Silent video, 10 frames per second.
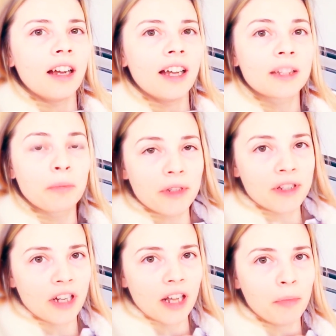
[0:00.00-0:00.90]
it was a
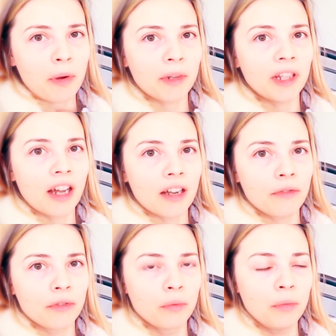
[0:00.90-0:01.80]
serial about
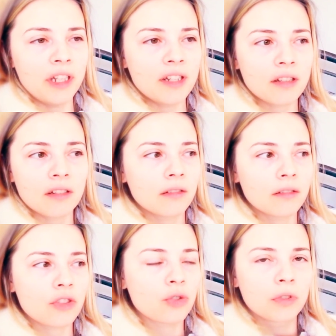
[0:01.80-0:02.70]
maniacs and
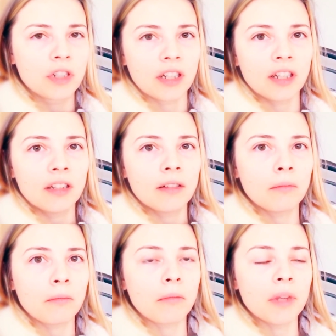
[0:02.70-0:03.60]
murderers. So
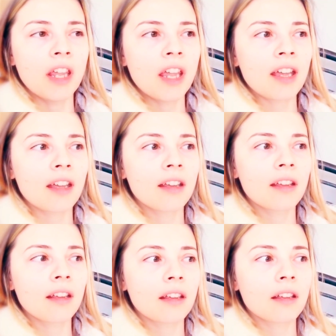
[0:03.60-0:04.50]
creepy.
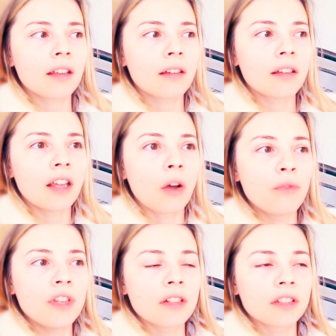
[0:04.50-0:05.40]
I noticed
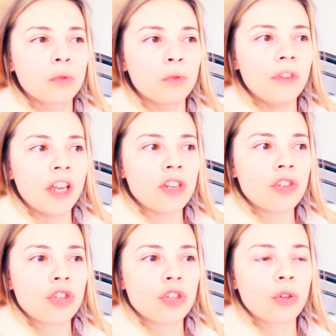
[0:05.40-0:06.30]
such a thing. It
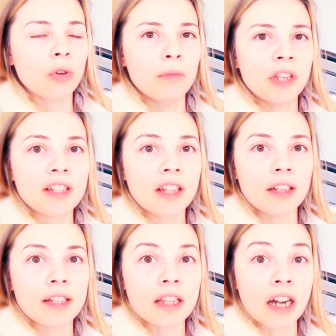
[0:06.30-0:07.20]
made me afraid
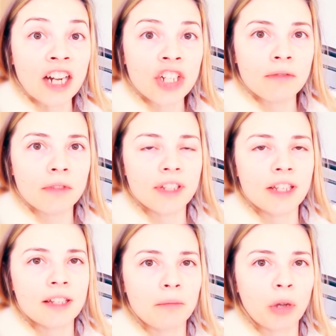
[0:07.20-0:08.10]
to walk my dog
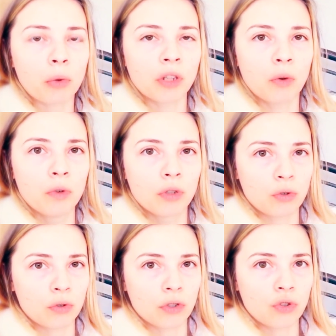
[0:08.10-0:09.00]
outside at the night.
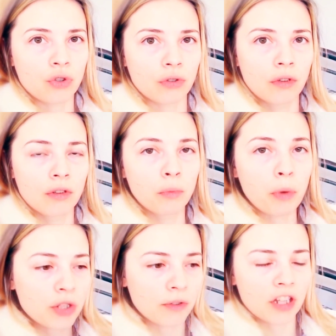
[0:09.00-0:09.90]
Well, just
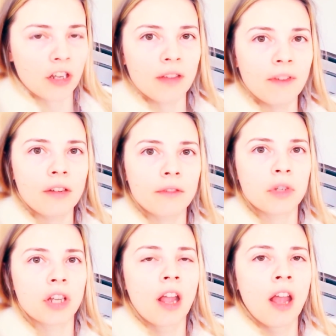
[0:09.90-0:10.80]
to open the
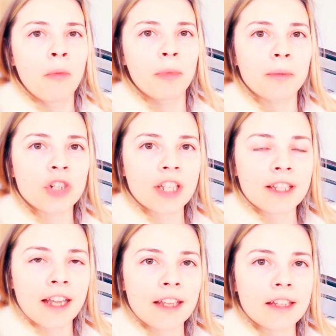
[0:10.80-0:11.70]
door and let it
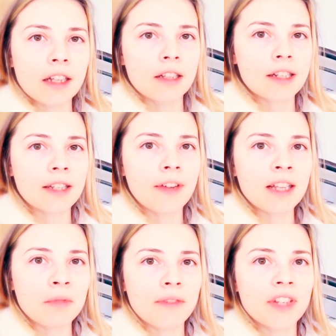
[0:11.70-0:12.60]
out, because
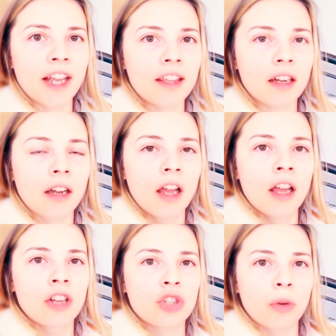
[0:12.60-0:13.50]
my mind
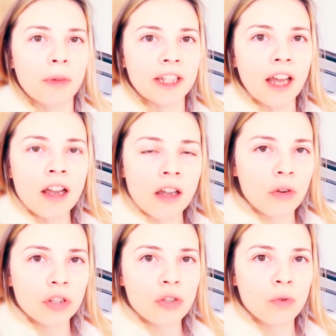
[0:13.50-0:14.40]
started to imagine
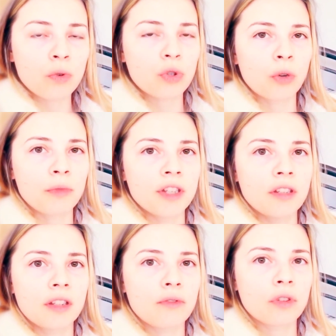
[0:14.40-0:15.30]
scary stuff,
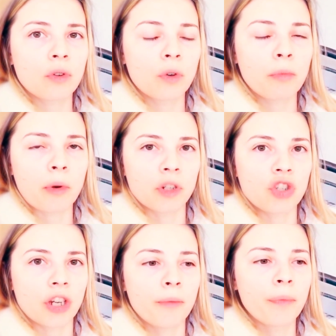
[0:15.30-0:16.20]
like there's a
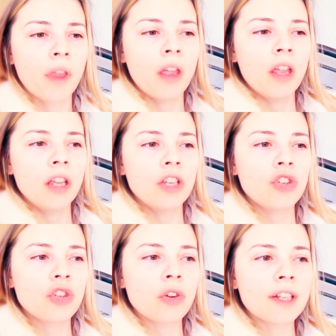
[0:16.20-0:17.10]
maniac sitting
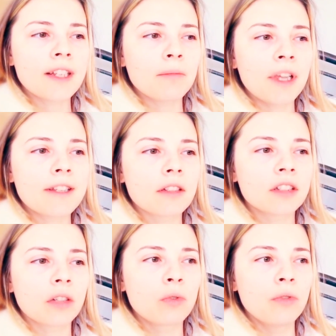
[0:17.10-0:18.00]
behind a bush
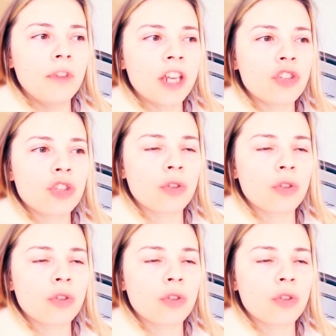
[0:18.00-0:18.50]
and all